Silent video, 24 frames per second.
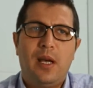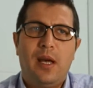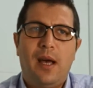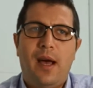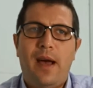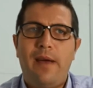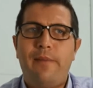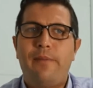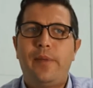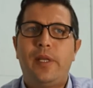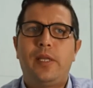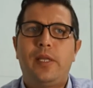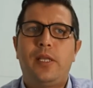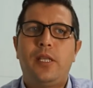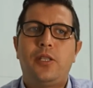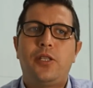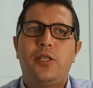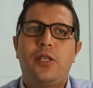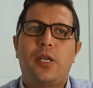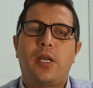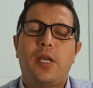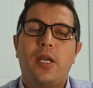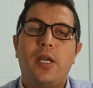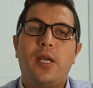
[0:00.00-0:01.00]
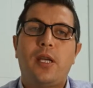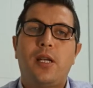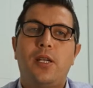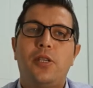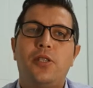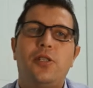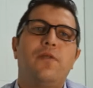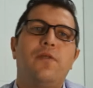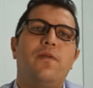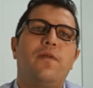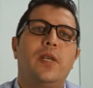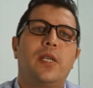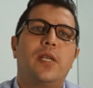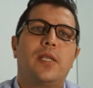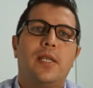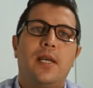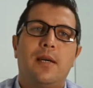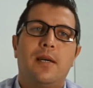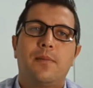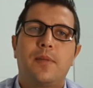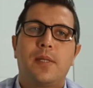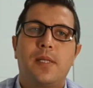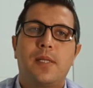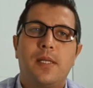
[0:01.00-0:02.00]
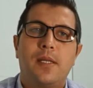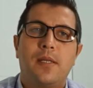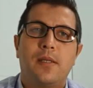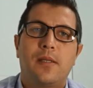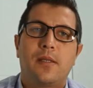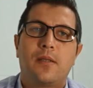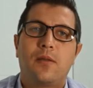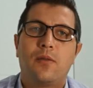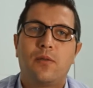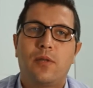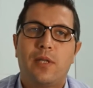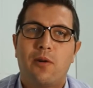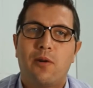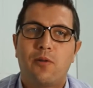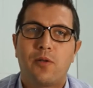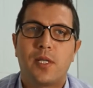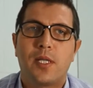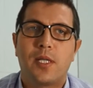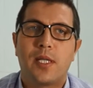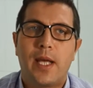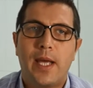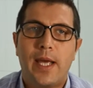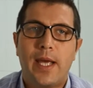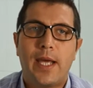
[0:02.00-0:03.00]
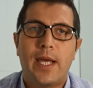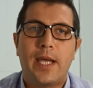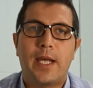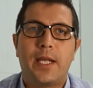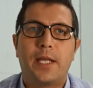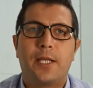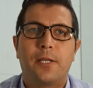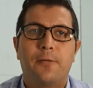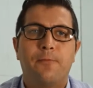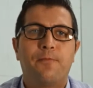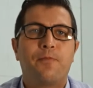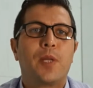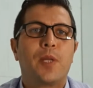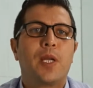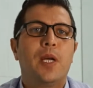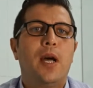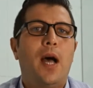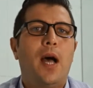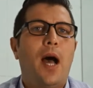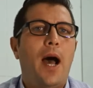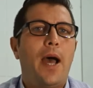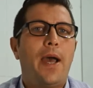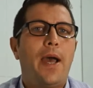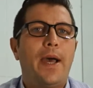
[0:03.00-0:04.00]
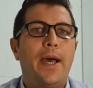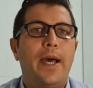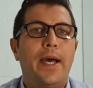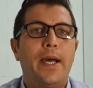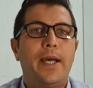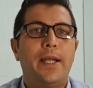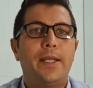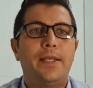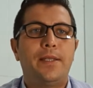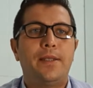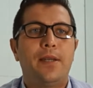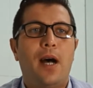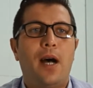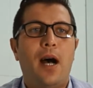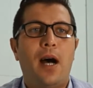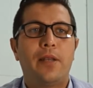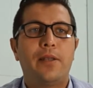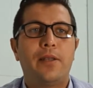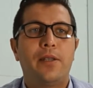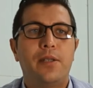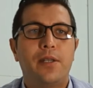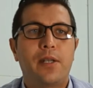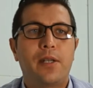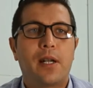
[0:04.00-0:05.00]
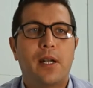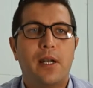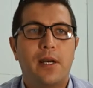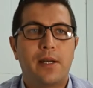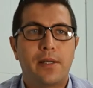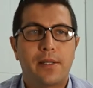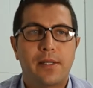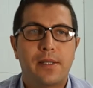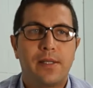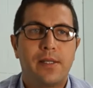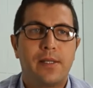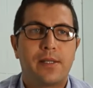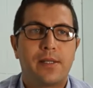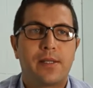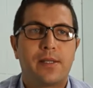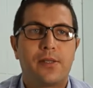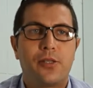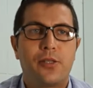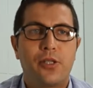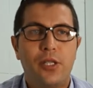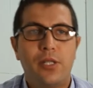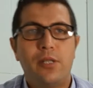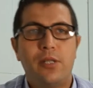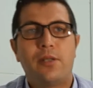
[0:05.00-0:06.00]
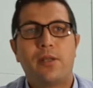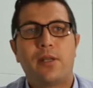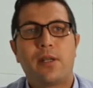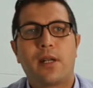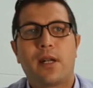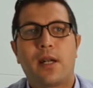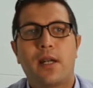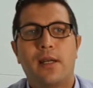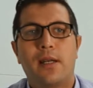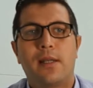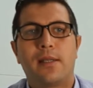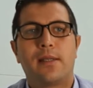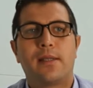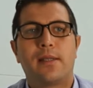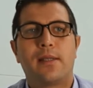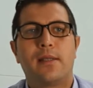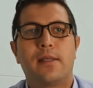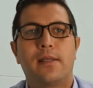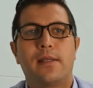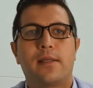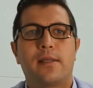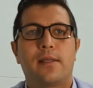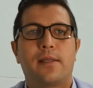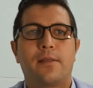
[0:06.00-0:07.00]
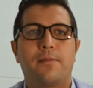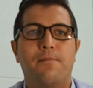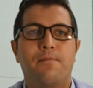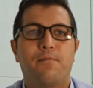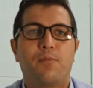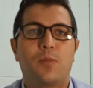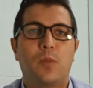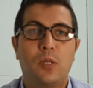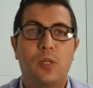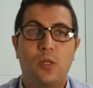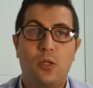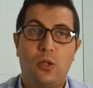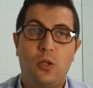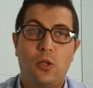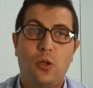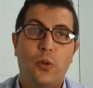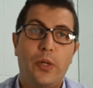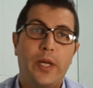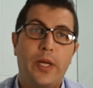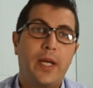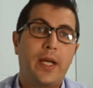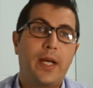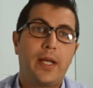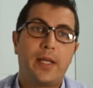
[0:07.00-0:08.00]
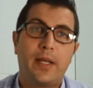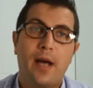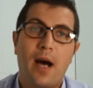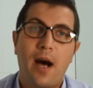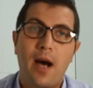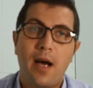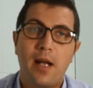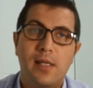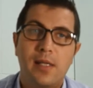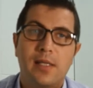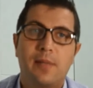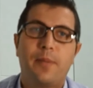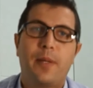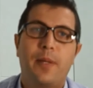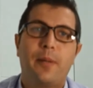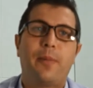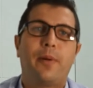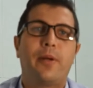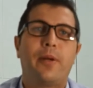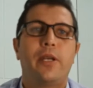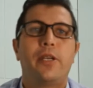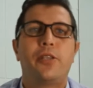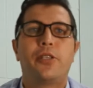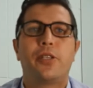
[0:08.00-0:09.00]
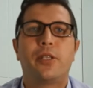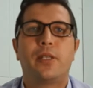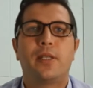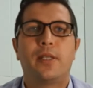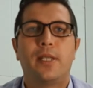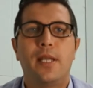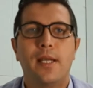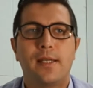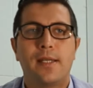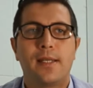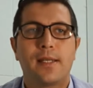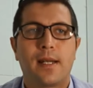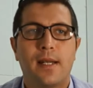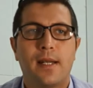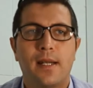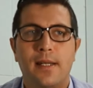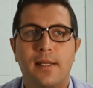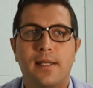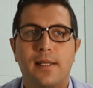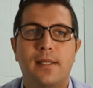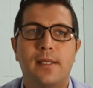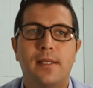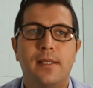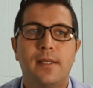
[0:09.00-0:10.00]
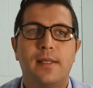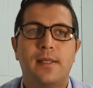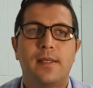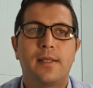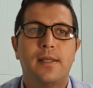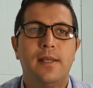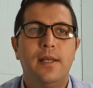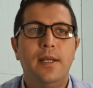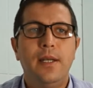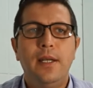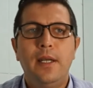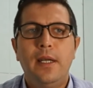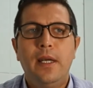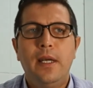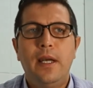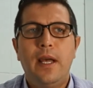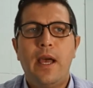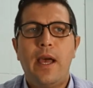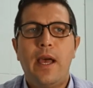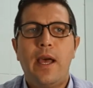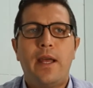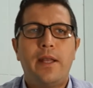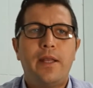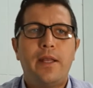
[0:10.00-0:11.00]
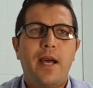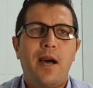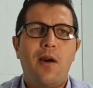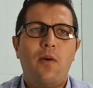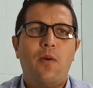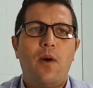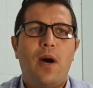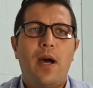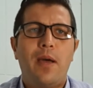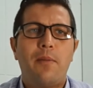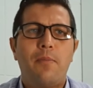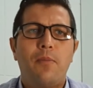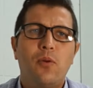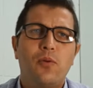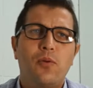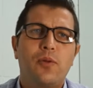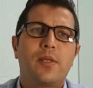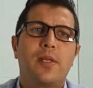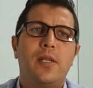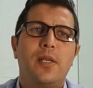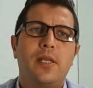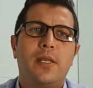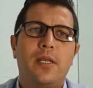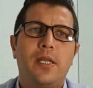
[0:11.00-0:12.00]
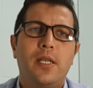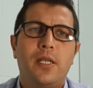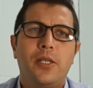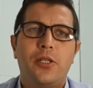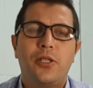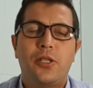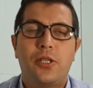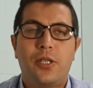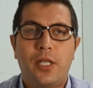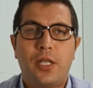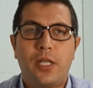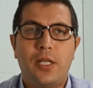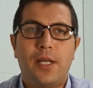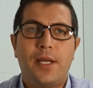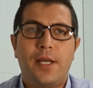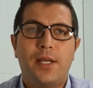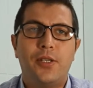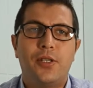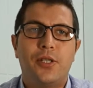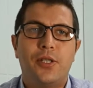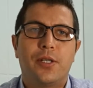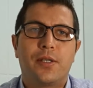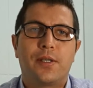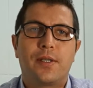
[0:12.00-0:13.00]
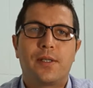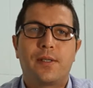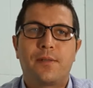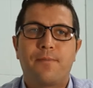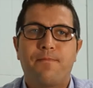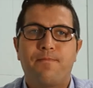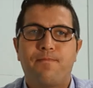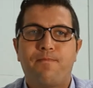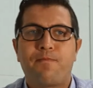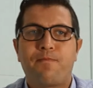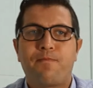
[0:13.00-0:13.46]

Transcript: I've been teaching English in Vietnam since 2008. I had adult classes, children classes, TOEIC and IELTS preparation test classes, and now I mostly teach teenagers.